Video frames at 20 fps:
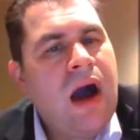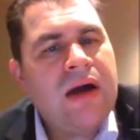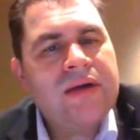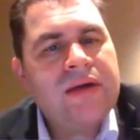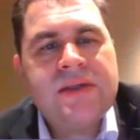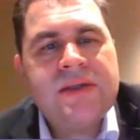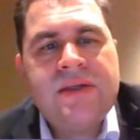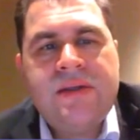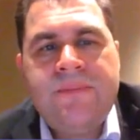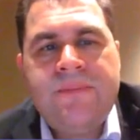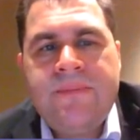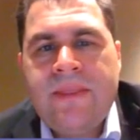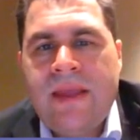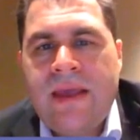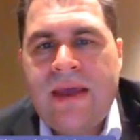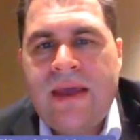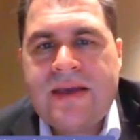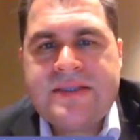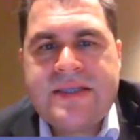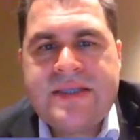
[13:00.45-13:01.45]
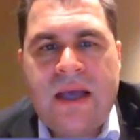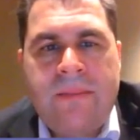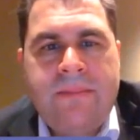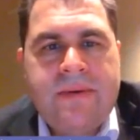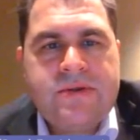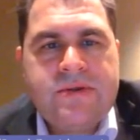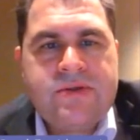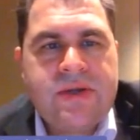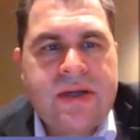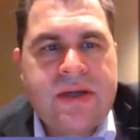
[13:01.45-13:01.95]
Other
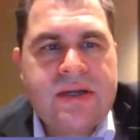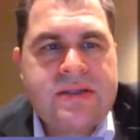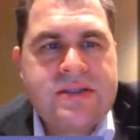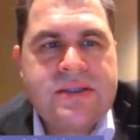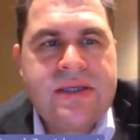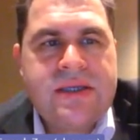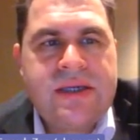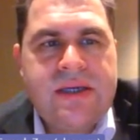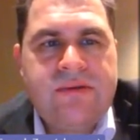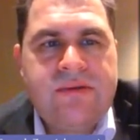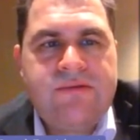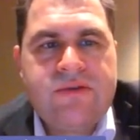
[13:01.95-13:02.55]
examples you can see here